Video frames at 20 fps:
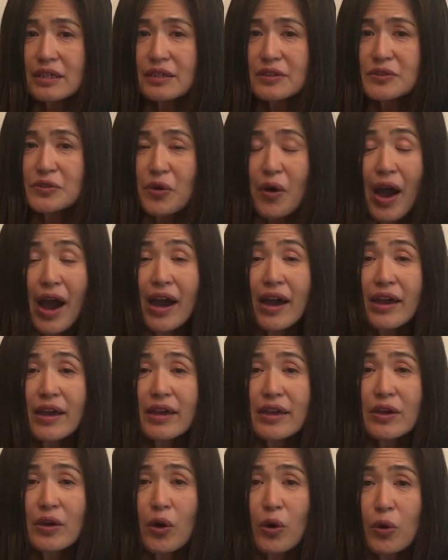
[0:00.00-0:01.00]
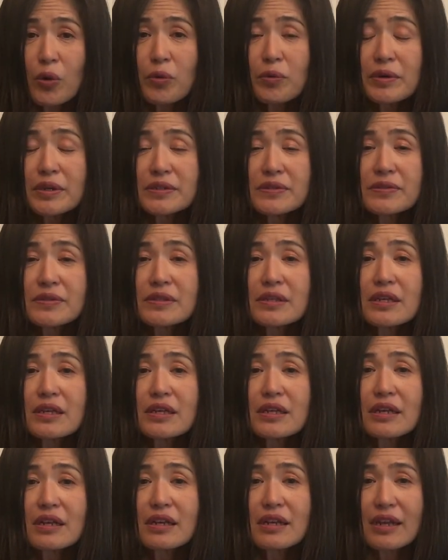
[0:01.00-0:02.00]
So I always
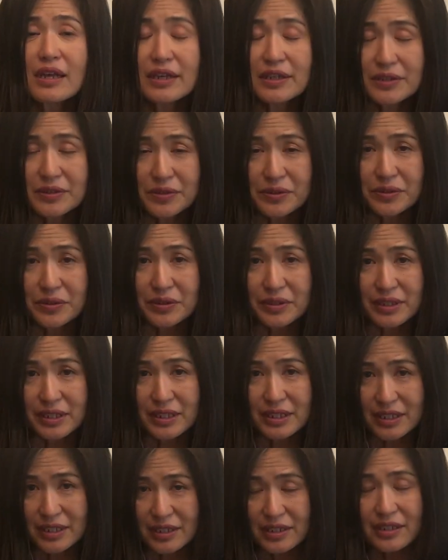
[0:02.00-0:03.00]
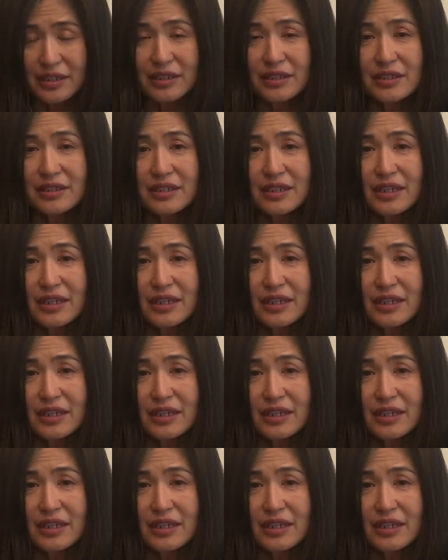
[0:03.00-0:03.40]
liked eating,